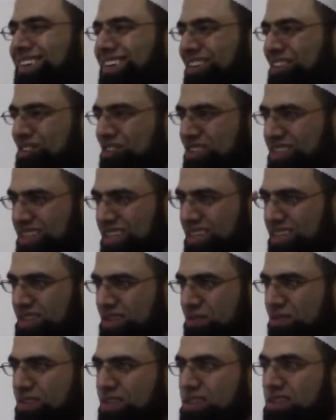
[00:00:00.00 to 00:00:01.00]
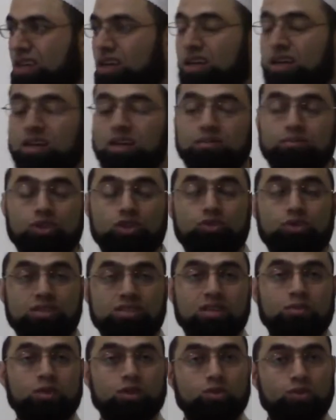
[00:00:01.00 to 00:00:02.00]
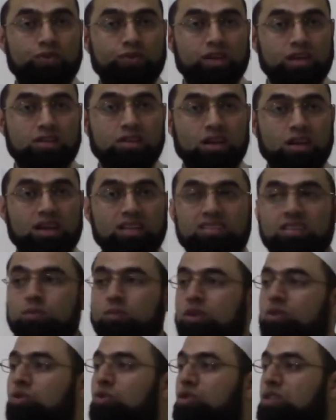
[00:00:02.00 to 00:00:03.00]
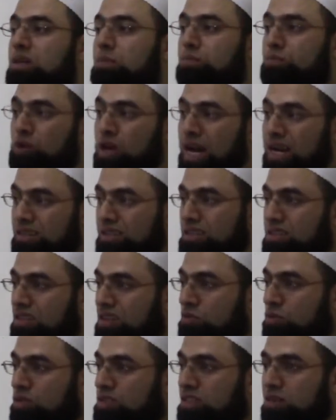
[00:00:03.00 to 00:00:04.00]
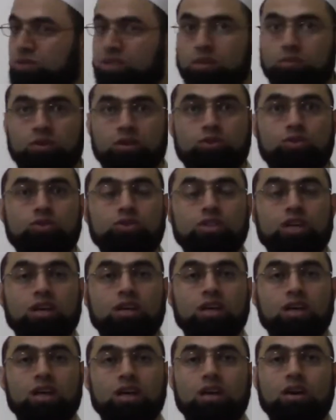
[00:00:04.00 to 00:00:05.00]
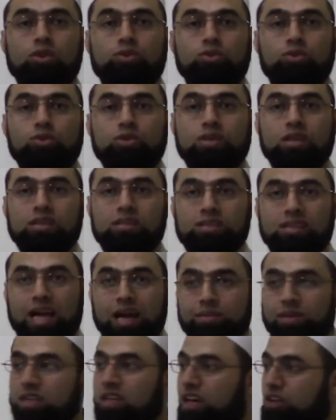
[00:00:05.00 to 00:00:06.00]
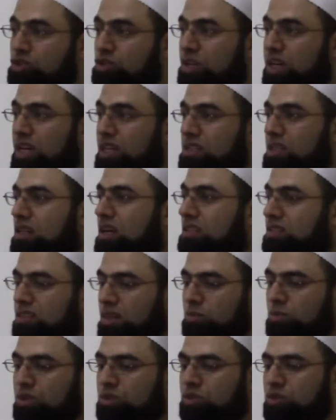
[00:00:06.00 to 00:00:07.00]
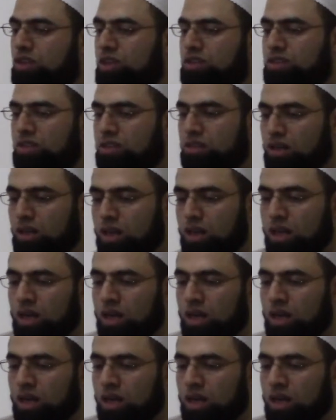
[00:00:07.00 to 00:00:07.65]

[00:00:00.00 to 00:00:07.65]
You see the difference between someone who fears Allah, someone who is a practicing Muslim, someone who is Islamically educated, and someone who doesn't.